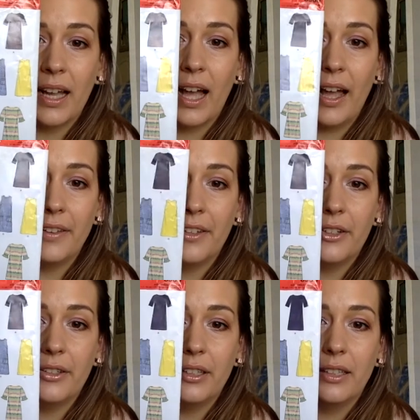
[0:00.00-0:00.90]

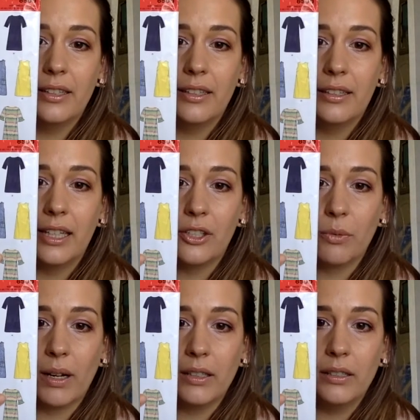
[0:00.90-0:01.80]
Either this
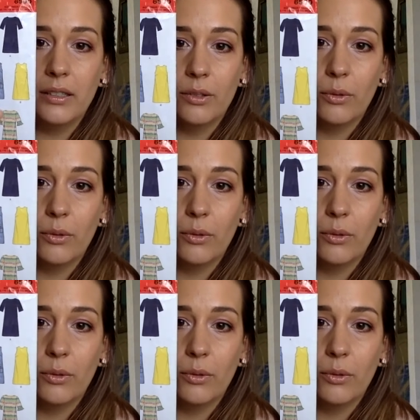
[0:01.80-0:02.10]
one,